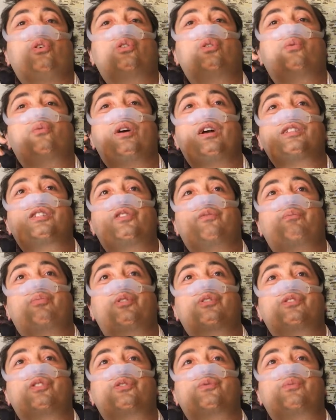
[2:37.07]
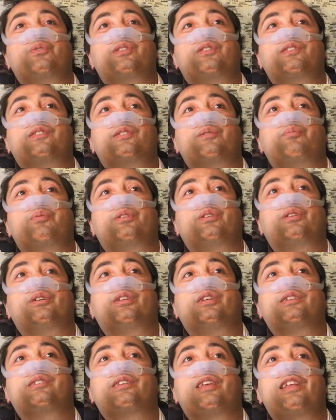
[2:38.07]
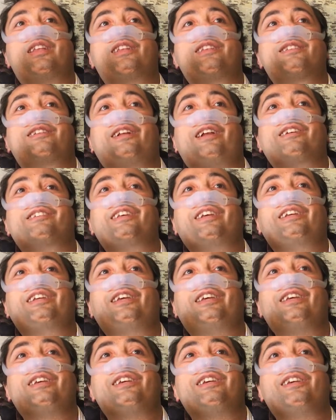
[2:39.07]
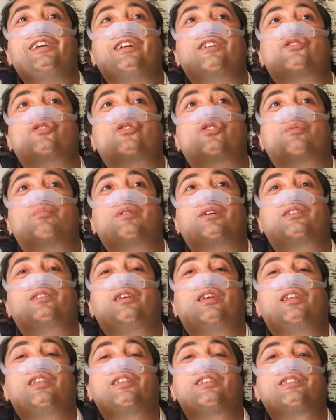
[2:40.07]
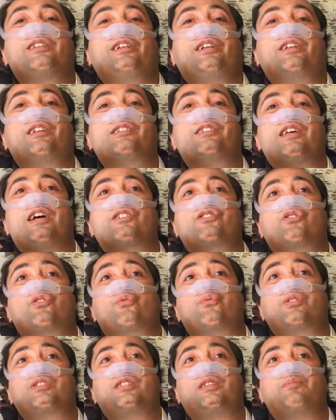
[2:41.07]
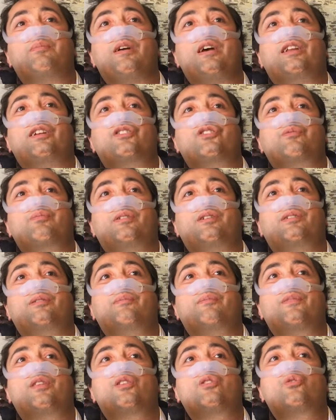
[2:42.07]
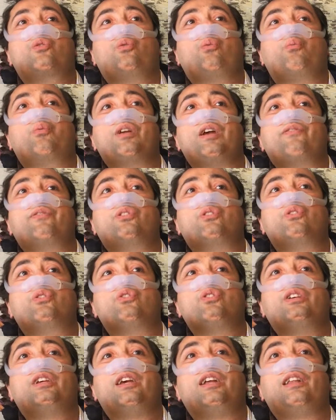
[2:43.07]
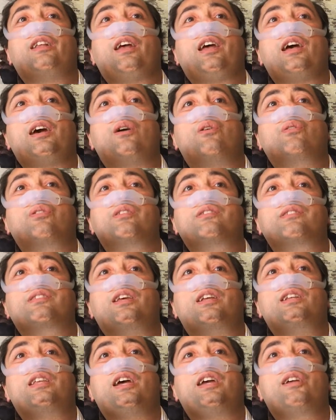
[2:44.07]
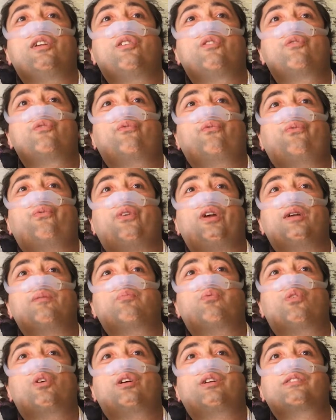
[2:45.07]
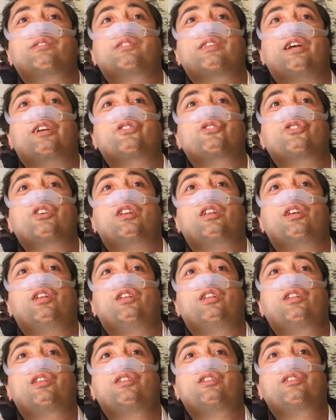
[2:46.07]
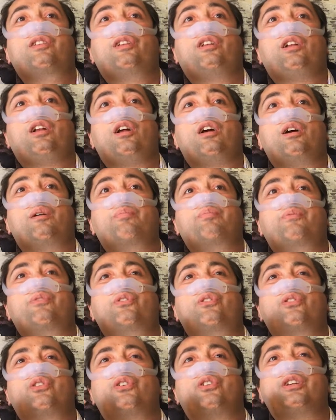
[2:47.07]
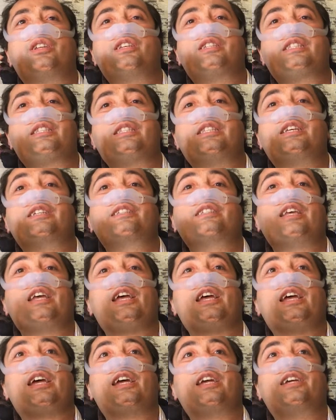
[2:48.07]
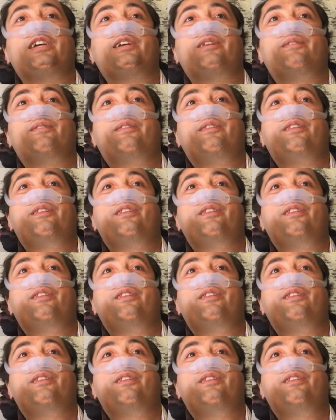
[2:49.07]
on the Rights of Persons with Disabilities as a key instrument in disaster risk management. We have to look at how the Sendai Framework Section 36A